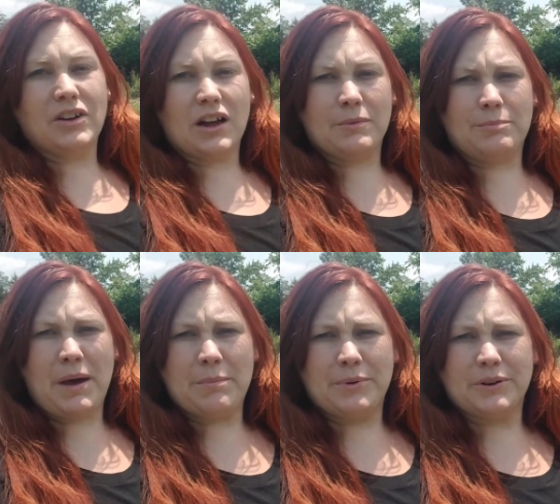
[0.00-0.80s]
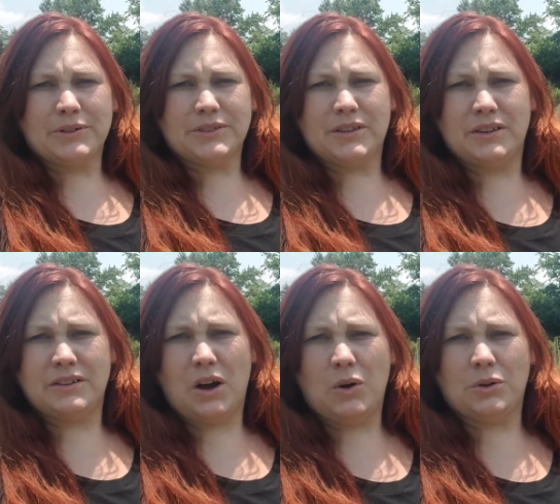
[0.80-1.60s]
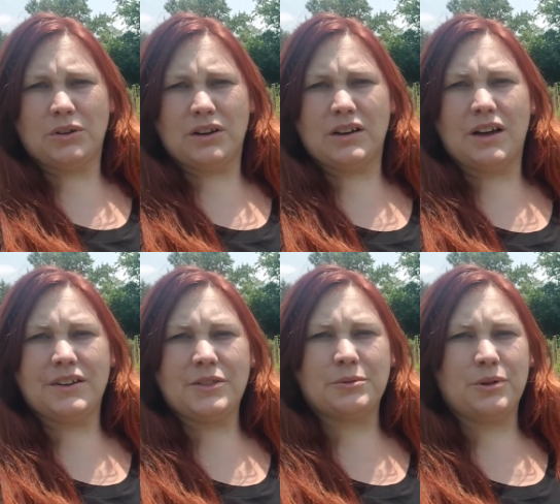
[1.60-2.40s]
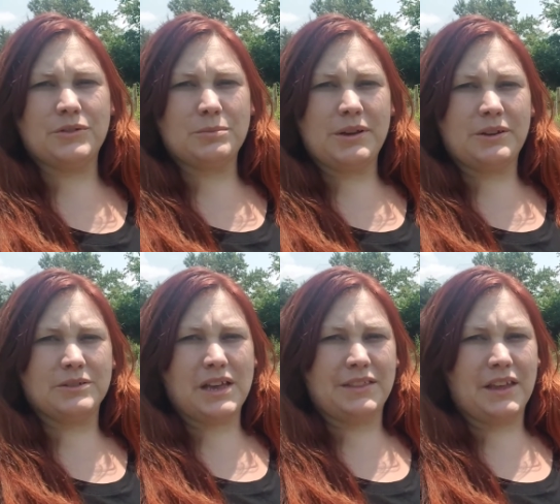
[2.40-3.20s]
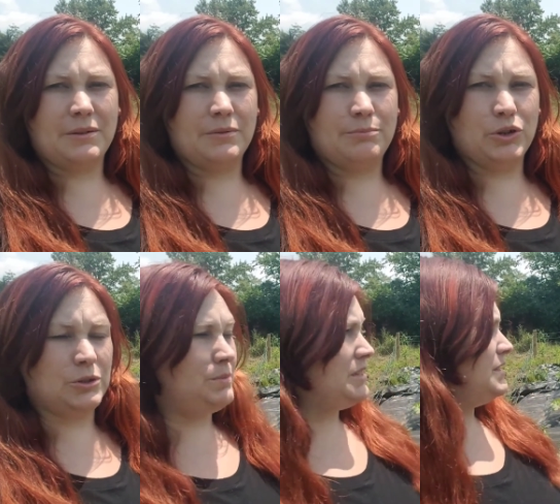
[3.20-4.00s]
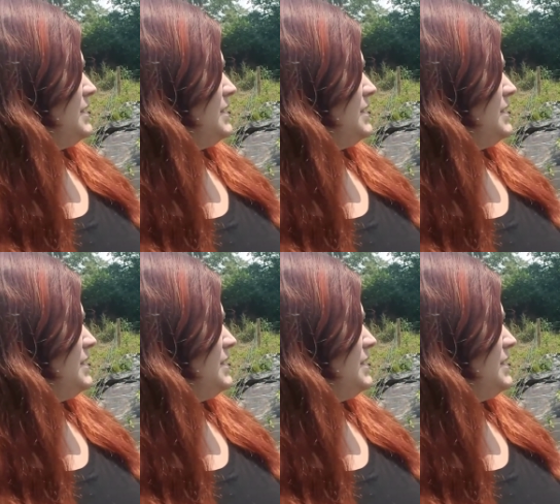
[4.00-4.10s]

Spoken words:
got peppers, okra, another row of tomatoes, and then bush beans.